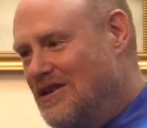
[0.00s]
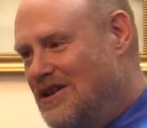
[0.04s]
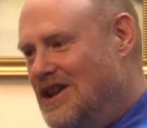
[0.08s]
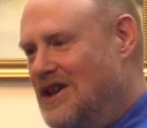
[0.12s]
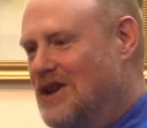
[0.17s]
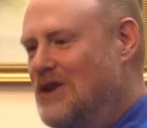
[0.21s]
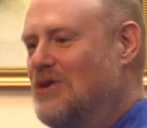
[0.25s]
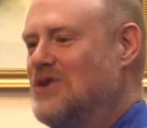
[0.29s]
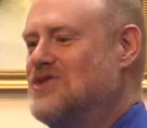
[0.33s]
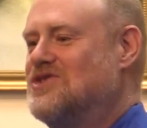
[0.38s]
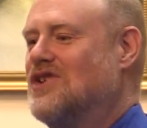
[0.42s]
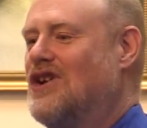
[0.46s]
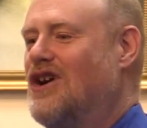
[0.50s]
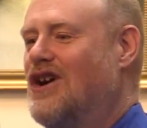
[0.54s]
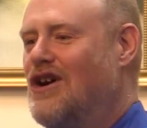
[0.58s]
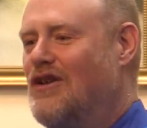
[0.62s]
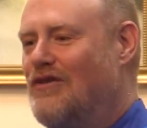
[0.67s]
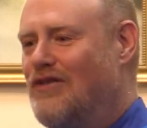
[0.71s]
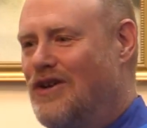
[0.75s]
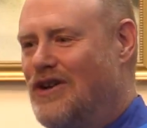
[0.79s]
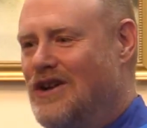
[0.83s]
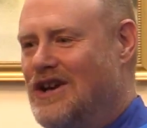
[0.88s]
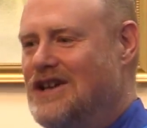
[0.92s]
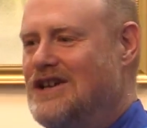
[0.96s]
it's
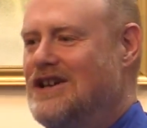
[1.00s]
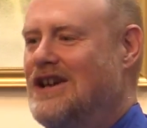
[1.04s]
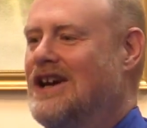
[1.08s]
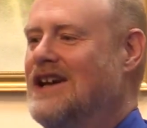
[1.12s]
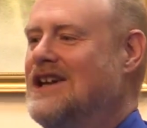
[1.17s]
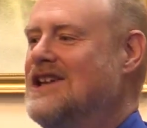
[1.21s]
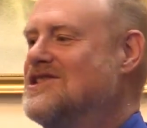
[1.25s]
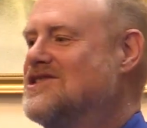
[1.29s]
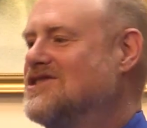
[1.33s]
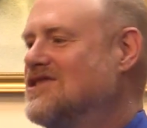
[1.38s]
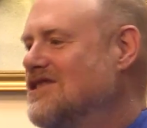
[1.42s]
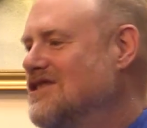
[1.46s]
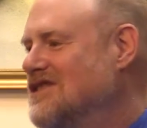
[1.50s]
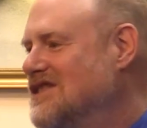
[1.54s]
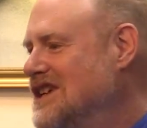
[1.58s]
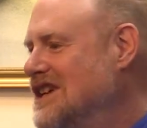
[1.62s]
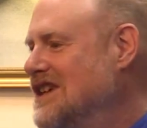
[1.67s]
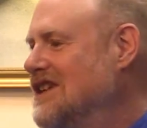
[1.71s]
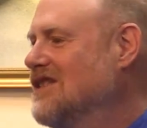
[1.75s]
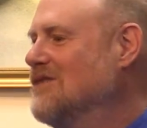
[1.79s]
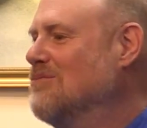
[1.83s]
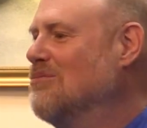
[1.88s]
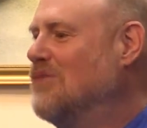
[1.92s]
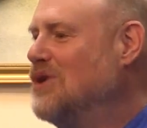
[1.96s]
all very nice and
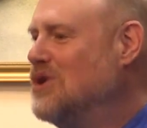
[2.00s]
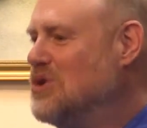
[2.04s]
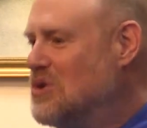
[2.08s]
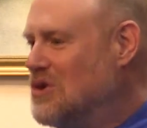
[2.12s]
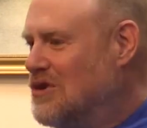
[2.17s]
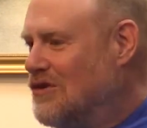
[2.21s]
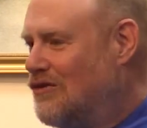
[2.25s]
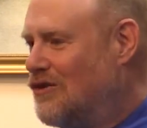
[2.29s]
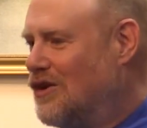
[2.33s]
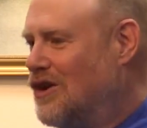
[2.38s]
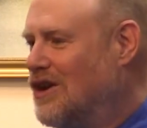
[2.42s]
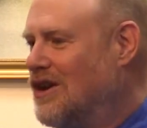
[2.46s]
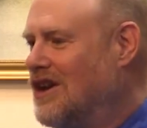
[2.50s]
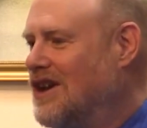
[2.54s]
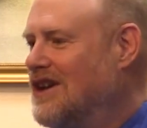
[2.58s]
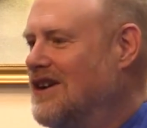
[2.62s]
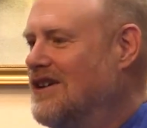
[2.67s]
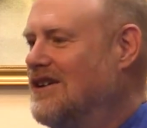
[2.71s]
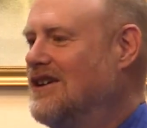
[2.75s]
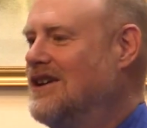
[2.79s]
neat and beautiful,